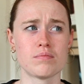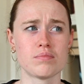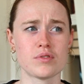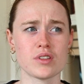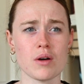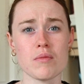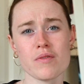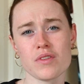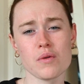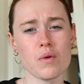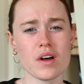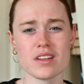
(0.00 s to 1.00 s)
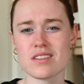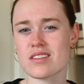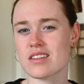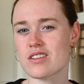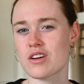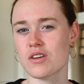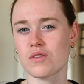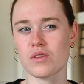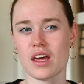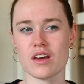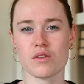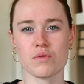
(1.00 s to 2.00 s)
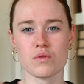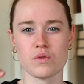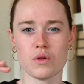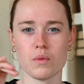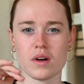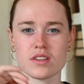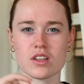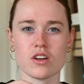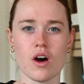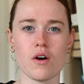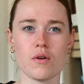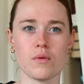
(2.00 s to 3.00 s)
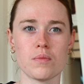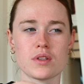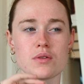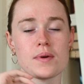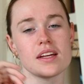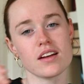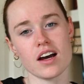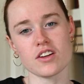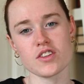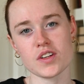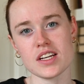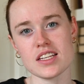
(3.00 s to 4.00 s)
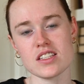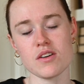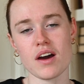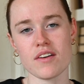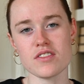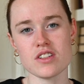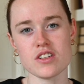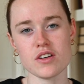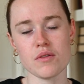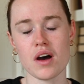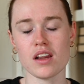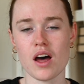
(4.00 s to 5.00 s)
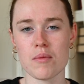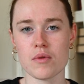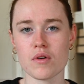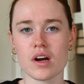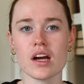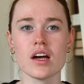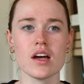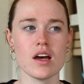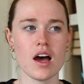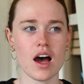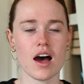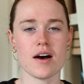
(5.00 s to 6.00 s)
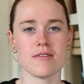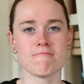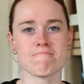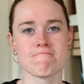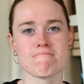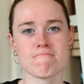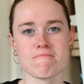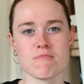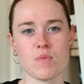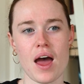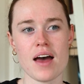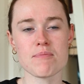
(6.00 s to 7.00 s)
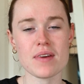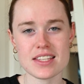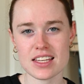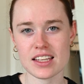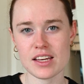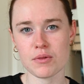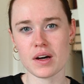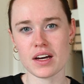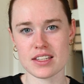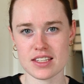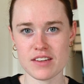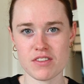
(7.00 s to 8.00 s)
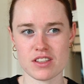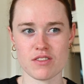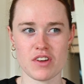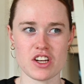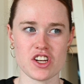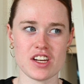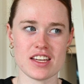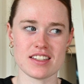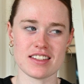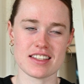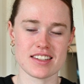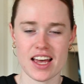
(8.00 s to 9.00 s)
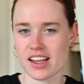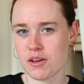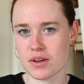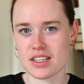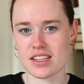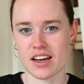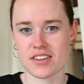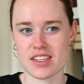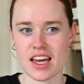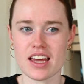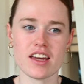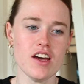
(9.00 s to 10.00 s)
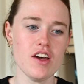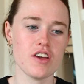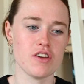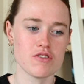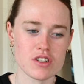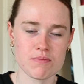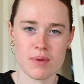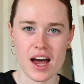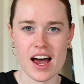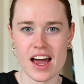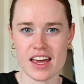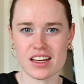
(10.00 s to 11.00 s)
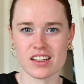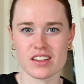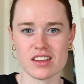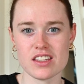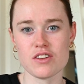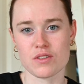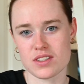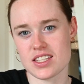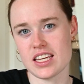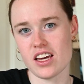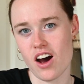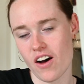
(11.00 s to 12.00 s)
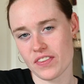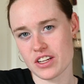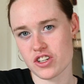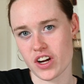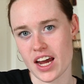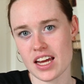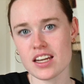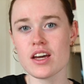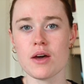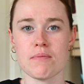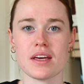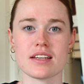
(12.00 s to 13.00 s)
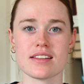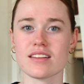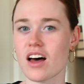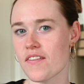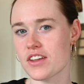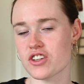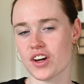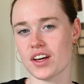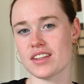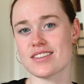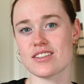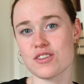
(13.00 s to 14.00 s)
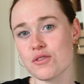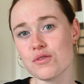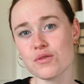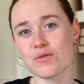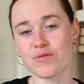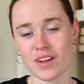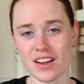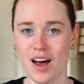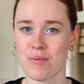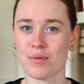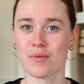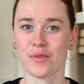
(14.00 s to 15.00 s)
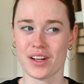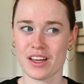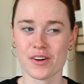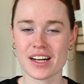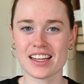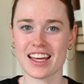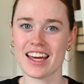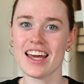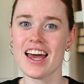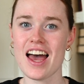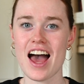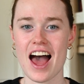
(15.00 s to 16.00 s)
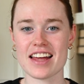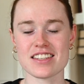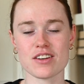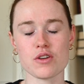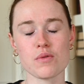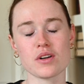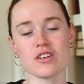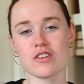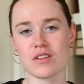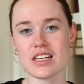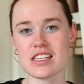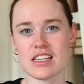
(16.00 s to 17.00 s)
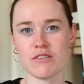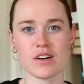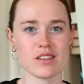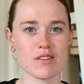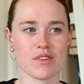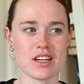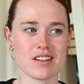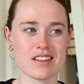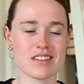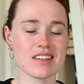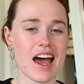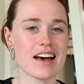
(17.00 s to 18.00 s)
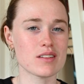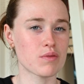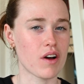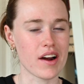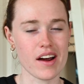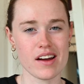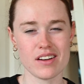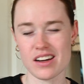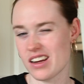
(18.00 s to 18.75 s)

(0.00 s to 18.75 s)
some of the ones to the ones that go between countries you have to do a lot more. And basically what a seat reservation is exactly what it sounds like. You just buy your seat on the train, because a lot of the trains do fill up really quickly, and so you want to do these seat reservations as far